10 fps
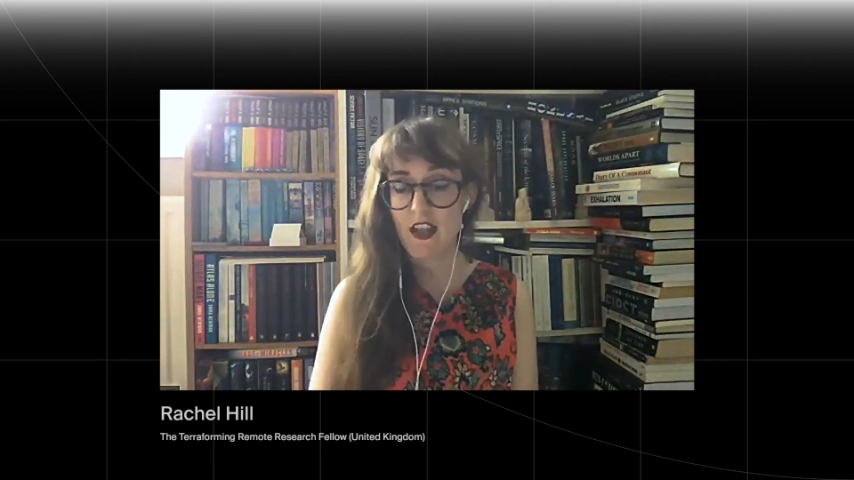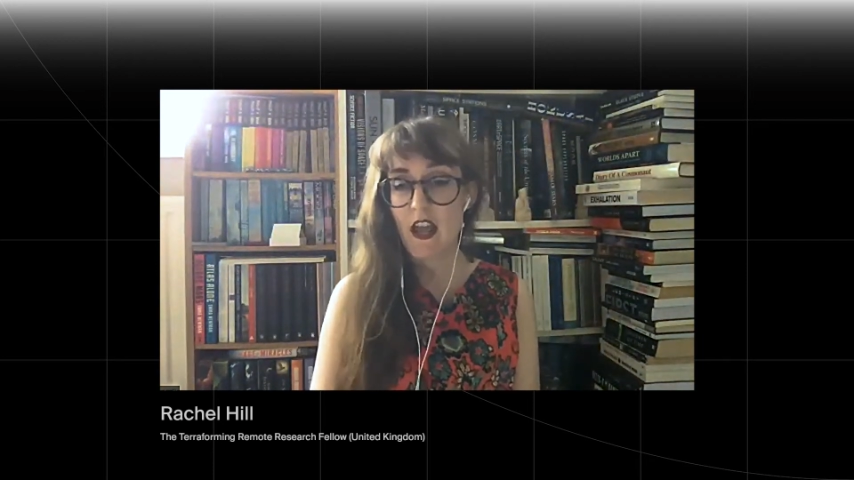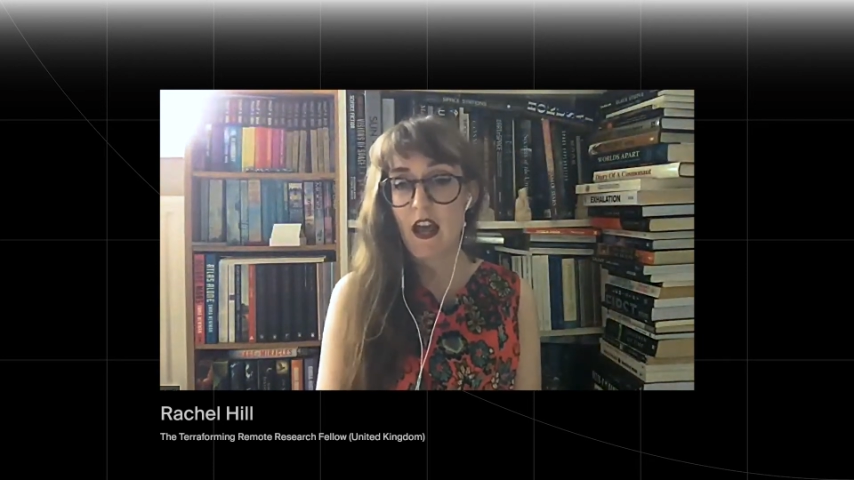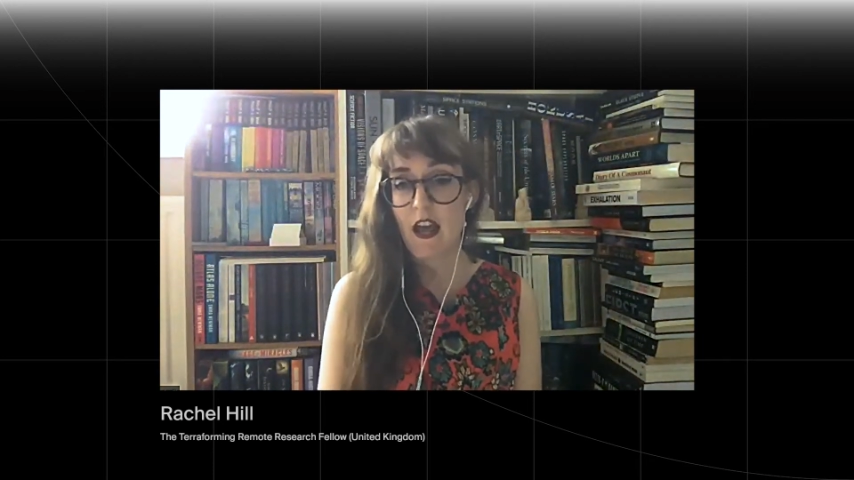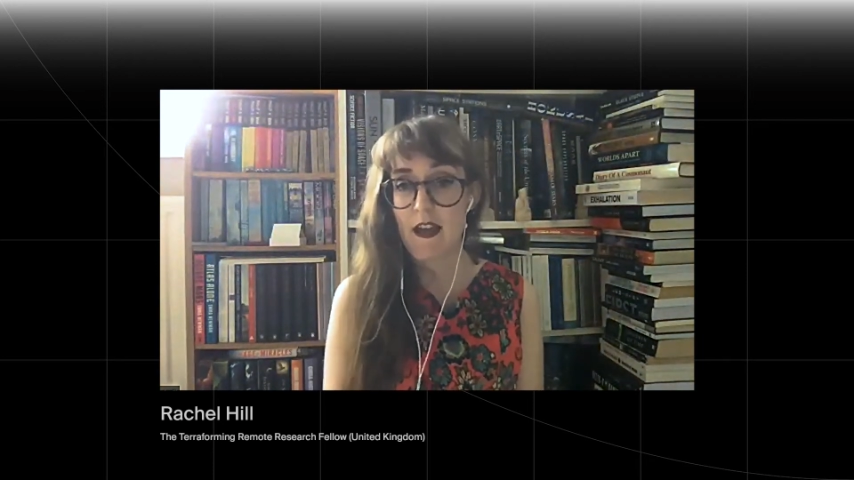
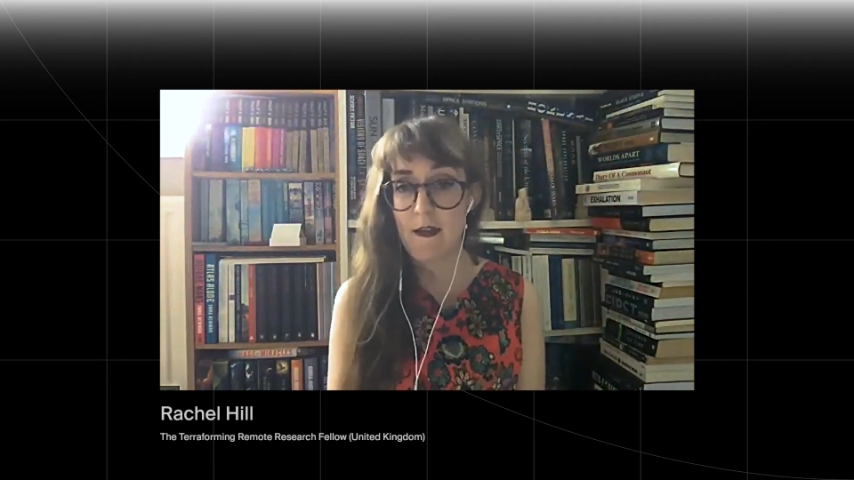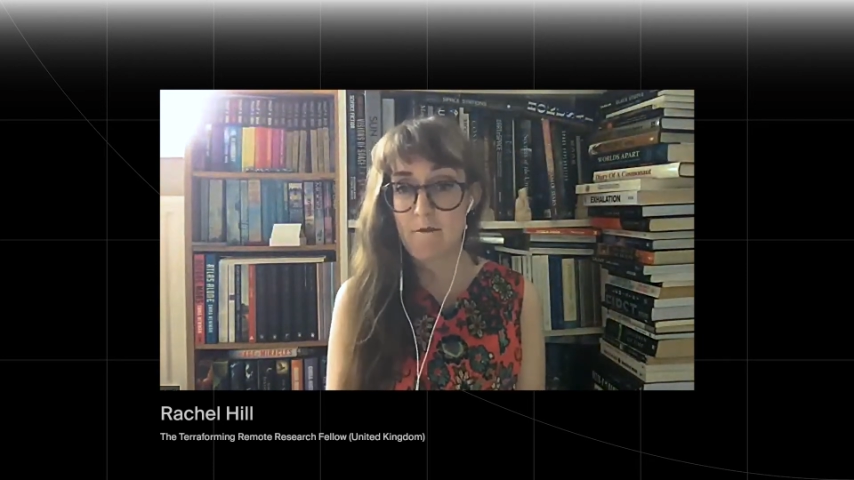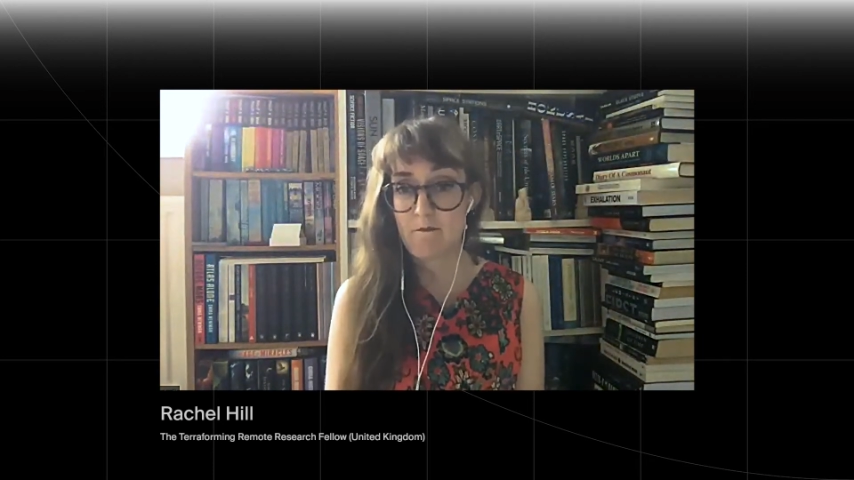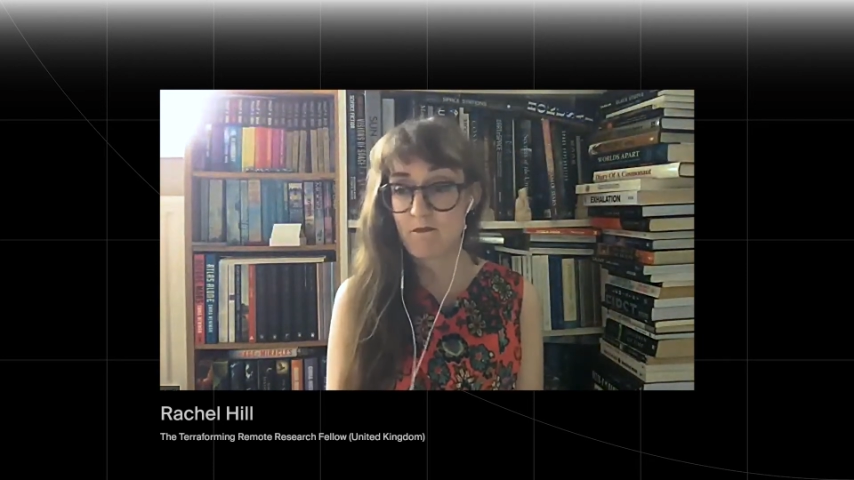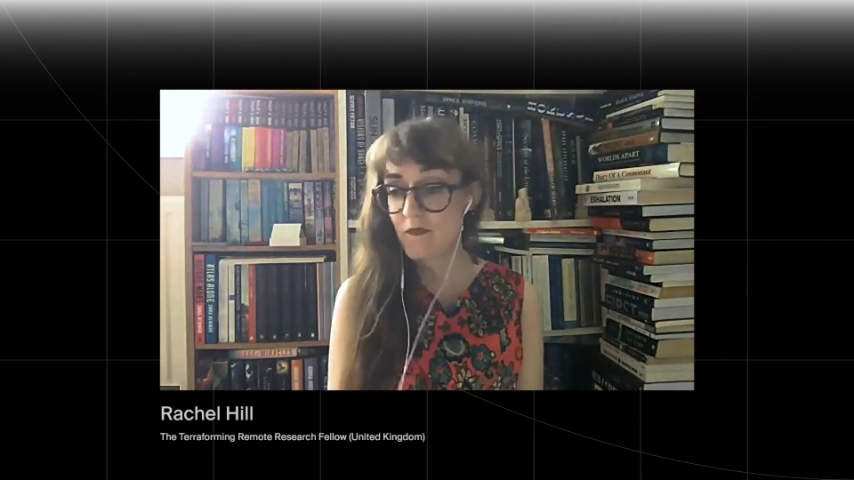
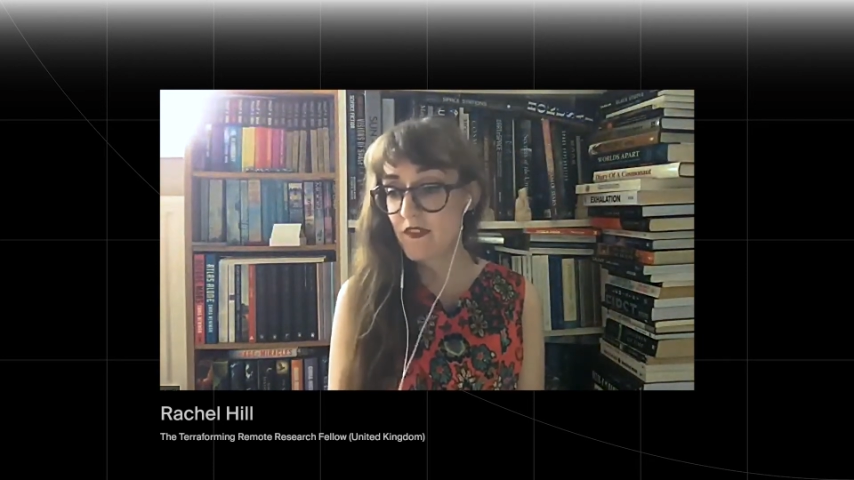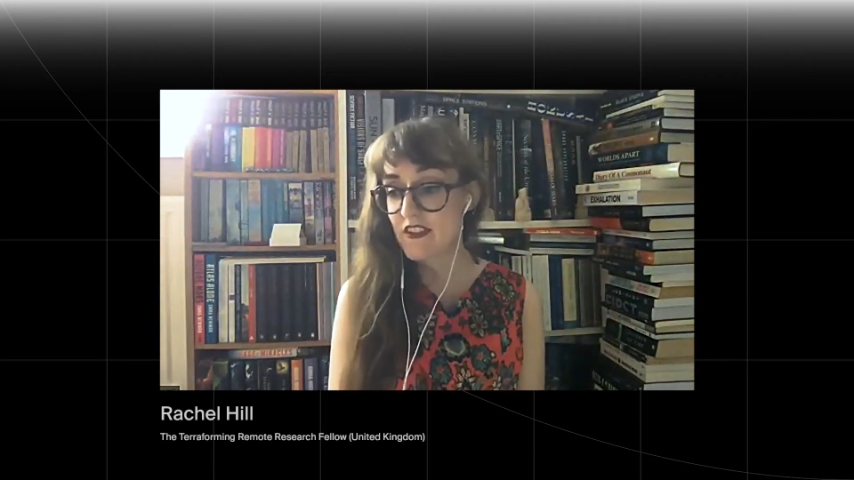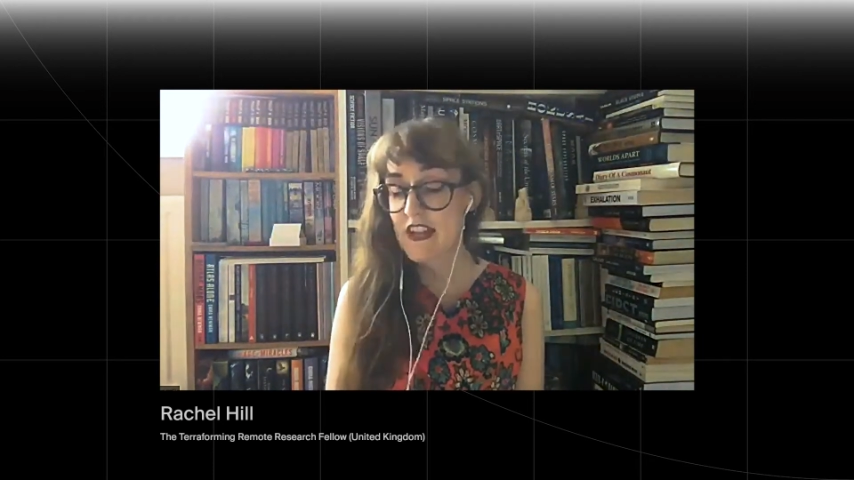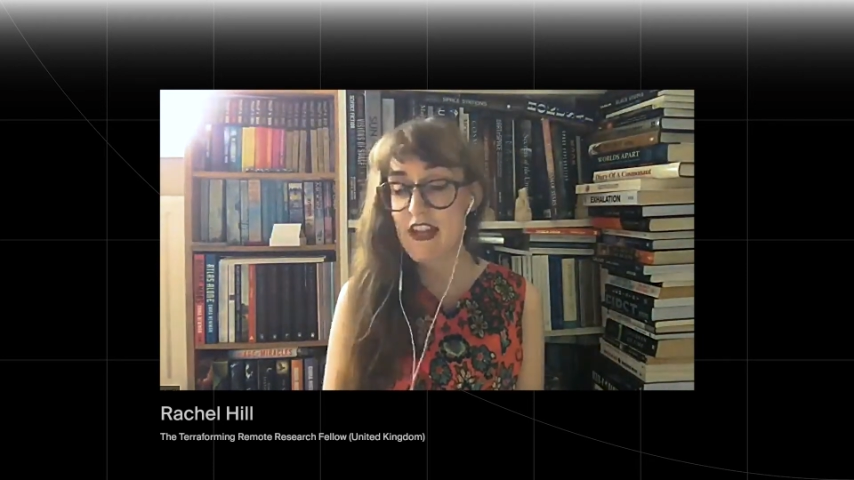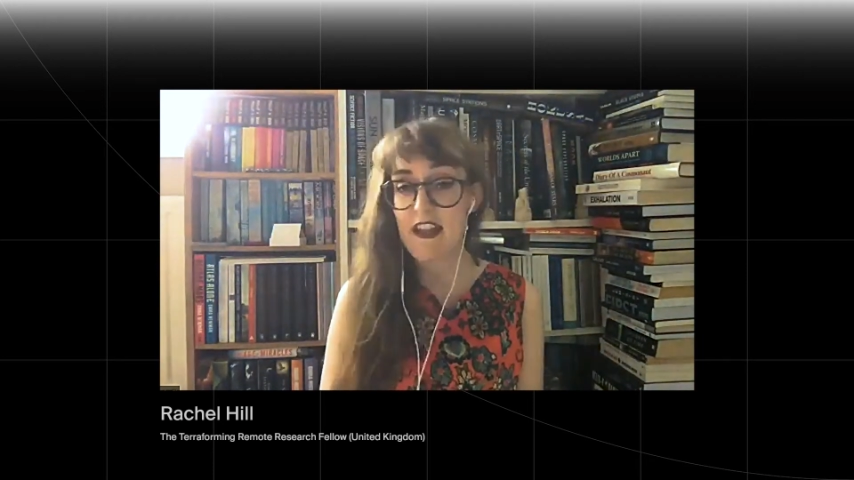
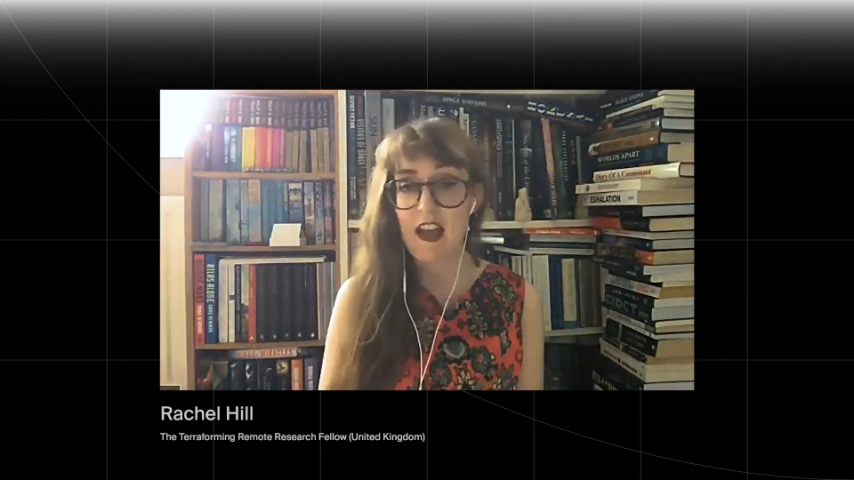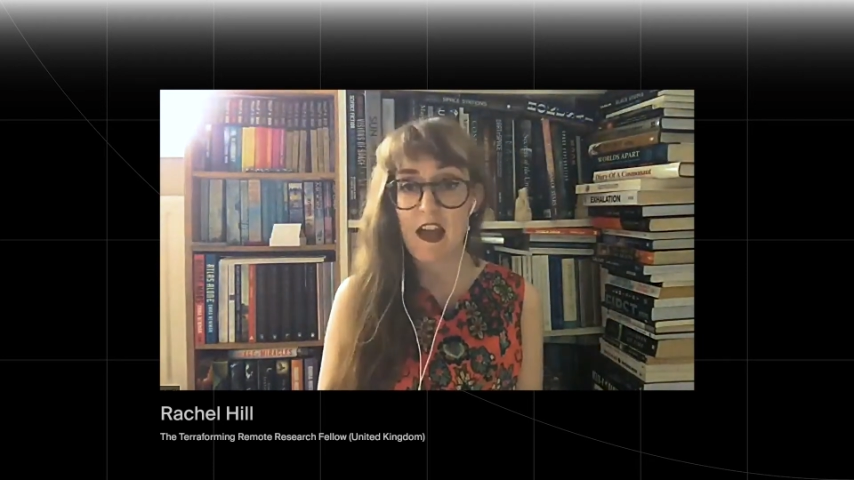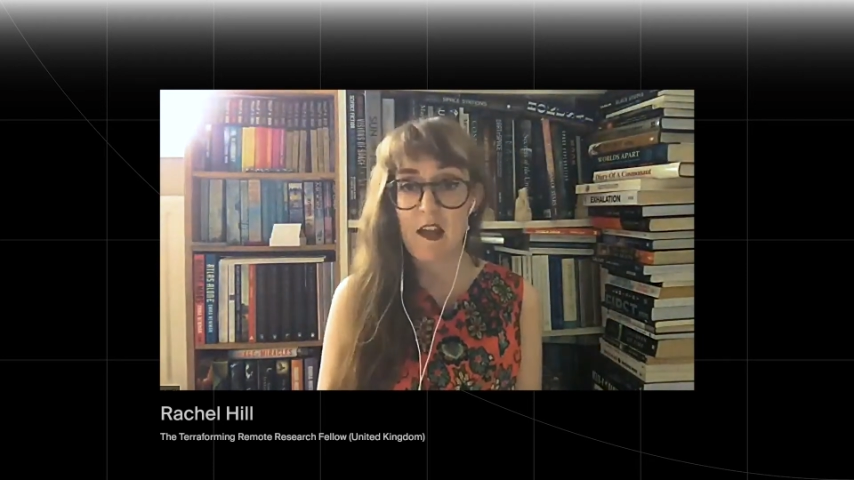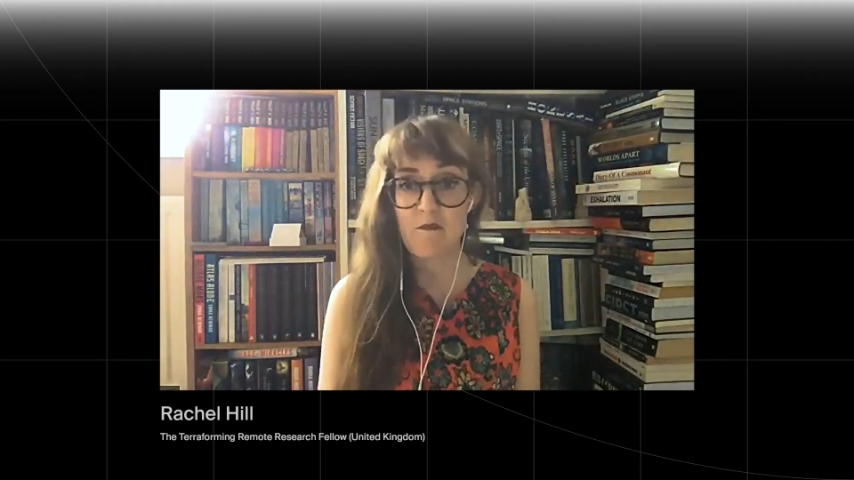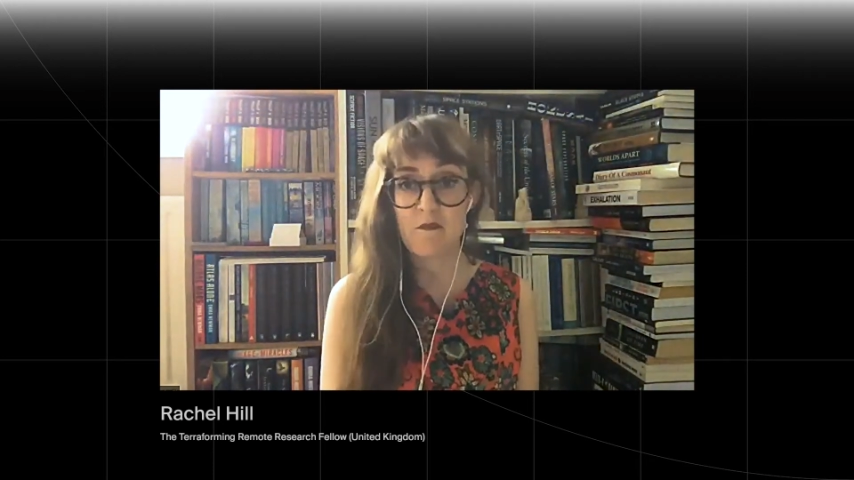Today, I'm